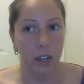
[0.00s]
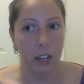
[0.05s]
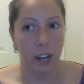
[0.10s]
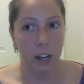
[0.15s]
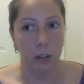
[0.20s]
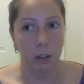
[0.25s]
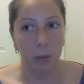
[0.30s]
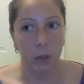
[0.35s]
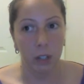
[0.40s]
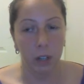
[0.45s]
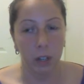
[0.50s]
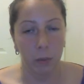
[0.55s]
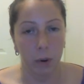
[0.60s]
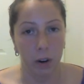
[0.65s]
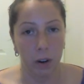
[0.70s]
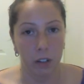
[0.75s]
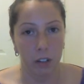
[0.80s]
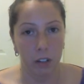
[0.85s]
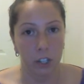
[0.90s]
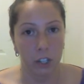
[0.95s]
Accountability
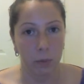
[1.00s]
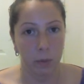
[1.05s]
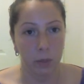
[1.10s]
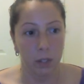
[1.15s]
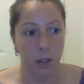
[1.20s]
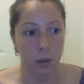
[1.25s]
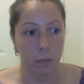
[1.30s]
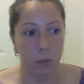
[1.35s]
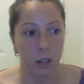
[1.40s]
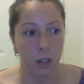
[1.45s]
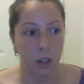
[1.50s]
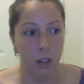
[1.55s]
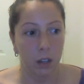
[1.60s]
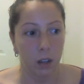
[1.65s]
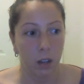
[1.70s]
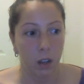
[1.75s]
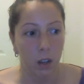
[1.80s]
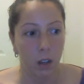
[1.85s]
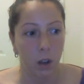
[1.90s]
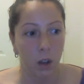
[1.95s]
partnerships can
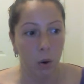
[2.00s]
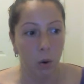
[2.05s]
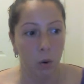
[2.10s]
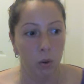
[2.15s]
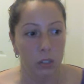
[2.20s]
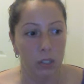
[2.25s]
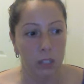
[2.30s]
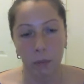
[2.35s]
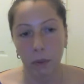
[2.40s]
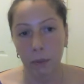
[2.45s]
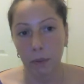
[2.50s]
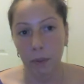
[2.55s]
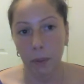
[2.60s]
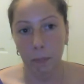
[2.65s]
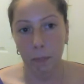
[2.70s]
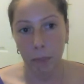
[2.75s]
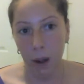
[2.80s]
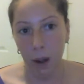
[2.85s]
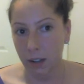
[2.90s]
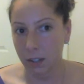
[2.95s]
be some of
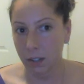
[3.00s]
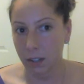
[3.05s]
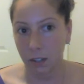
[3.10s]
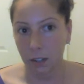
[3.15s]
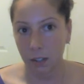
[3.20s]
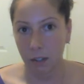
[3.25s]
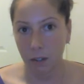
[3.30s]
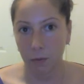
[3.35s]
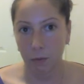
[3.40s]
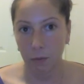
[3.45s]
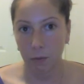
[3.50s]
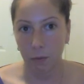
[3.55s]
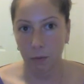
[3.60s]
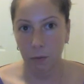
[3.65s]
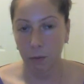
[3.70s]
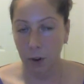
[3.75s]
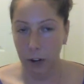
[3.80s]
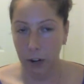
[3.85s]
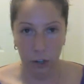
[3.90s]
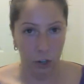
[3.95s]
the best
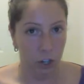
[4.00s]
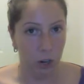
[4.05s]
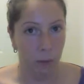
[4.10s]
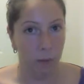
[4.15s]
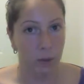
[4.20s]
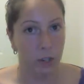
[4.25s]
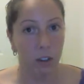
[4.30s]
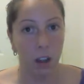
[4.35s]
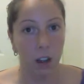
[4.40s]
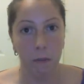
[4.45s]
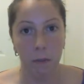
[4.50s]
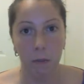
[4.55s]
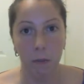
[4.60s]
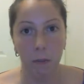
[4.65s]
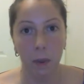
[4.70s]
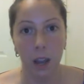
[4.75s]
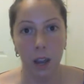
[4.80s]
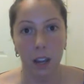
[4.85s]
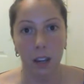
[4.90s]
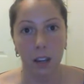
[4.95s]
friendships you'll
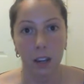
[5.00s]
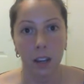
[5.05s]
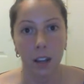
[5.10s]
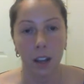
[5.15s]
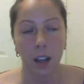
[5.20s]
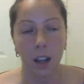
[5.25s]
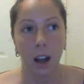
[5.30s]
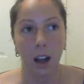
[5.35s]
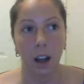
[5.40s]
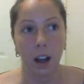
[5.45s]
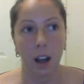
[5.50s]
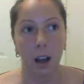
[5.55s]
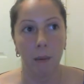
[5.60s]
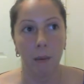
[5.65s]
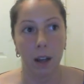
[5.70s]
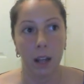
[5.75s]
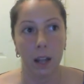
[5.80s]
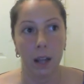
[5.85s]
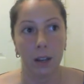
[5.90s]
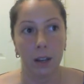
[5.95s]
ever make,
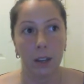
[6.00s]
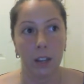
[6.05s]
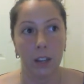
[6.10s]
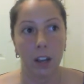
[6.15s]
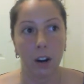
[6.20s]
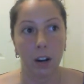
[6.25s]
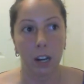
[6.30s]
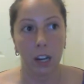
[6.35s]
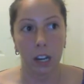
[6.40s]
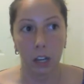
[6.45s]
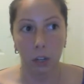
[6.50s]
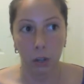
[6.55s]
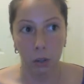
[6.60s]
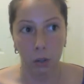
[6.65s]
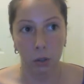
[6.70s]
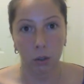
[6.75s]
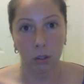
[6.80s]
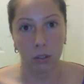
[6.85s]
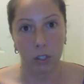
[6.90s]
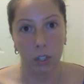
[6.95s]
and they are
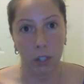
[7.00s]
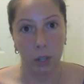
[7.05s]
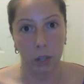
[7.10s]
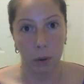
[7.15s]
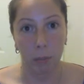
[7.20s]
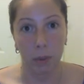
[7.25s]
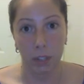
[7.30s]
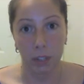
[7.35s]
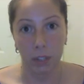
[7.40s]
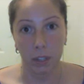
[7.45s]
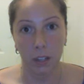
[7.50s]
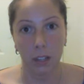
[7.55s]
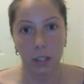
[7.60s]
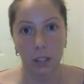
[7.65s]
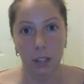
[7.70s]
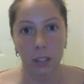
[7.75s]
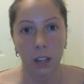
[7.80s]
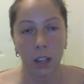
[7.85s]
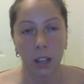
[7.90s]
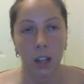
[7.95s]
integral to your business.